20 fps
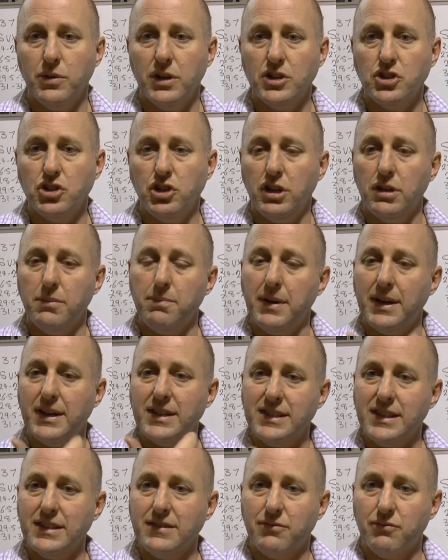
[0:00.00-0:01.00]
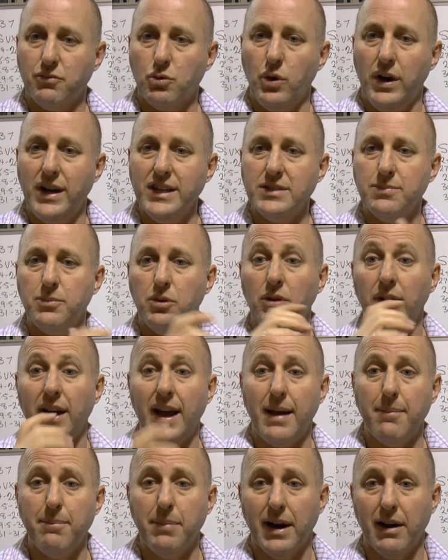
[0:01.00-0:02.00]
when I shoot it because it's quite small
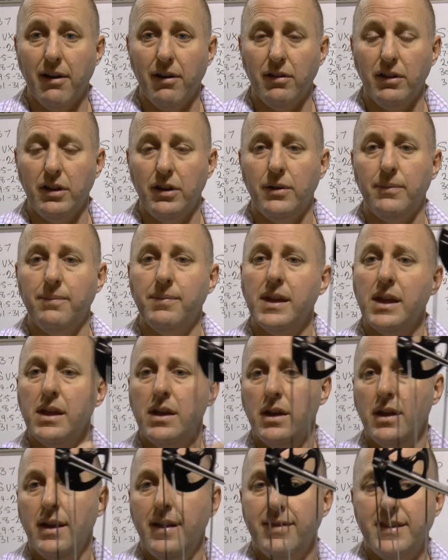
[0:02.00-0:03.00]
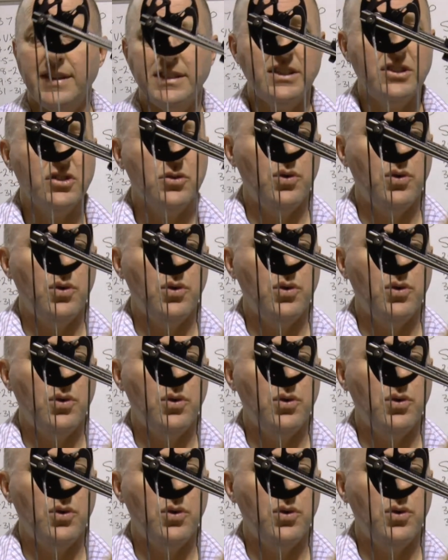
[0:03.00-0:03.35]
and parallel. This is